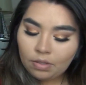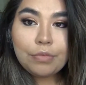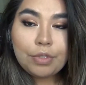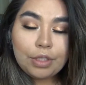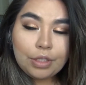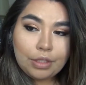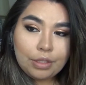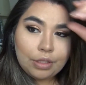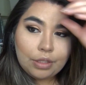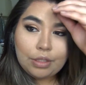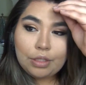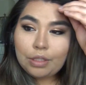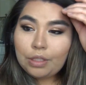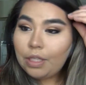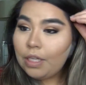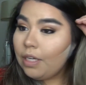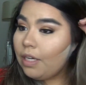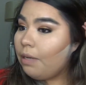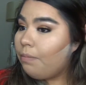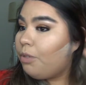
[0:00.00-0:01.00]
Just
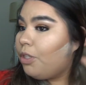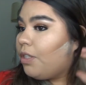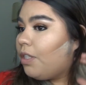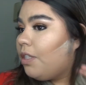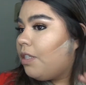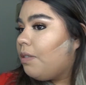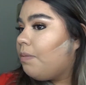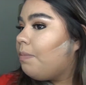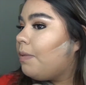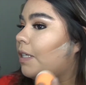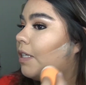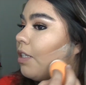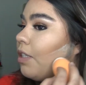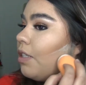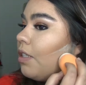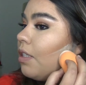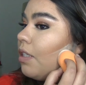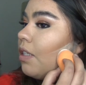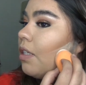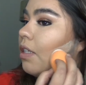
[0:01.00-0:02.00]
clean it up just a
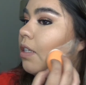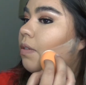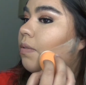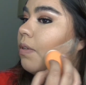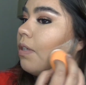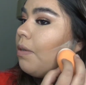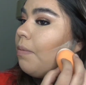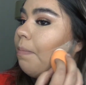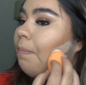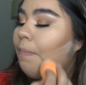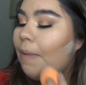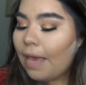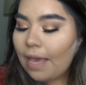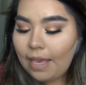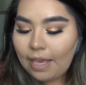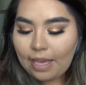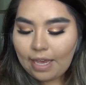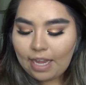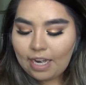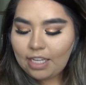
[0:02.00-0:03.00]
smidge. I don't want to
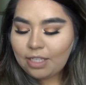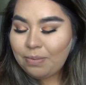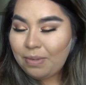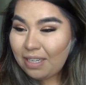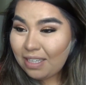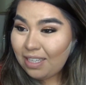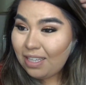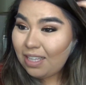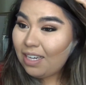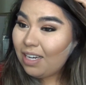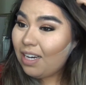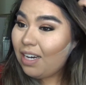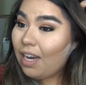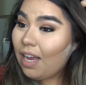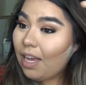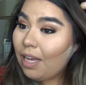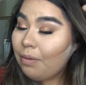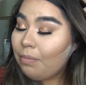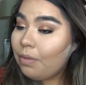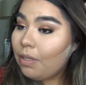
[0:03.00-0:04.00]
bake it. I just want to clean it
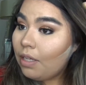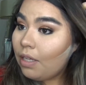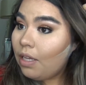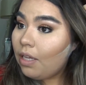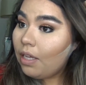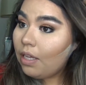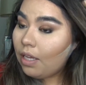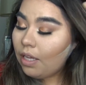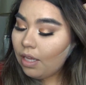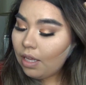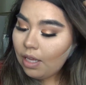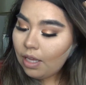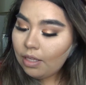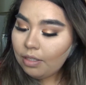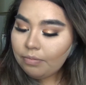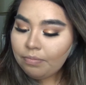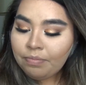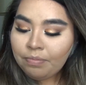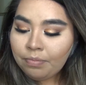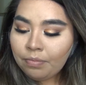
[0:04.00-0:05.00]
up.
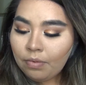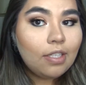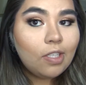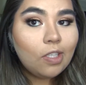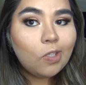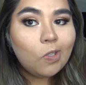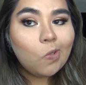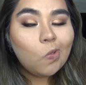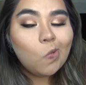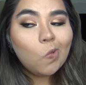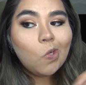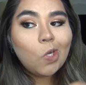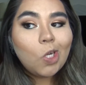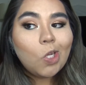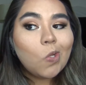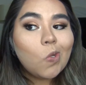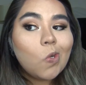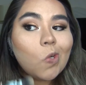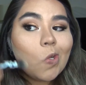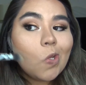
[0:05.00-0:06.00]
I
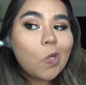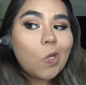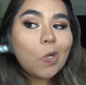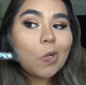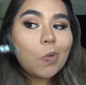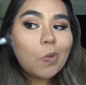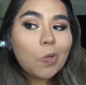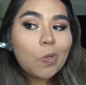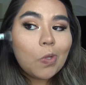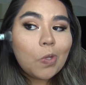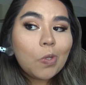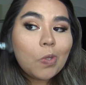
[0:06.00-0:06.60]
just want to clean it up just a